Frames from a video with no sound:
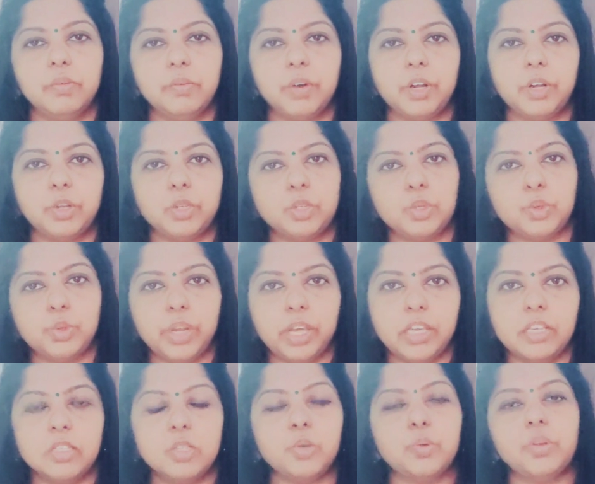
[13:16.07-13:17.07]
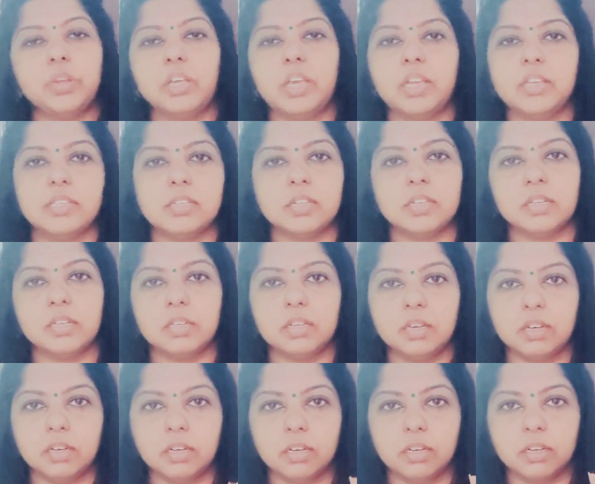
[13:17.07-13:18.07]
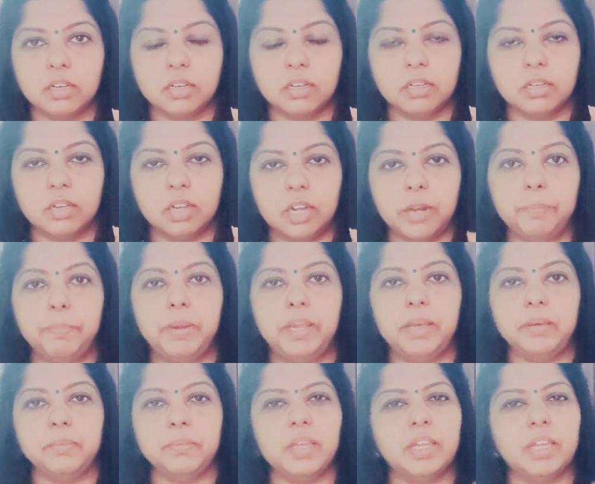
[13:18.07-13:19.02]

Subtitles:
1 or 2 days you will get an reply.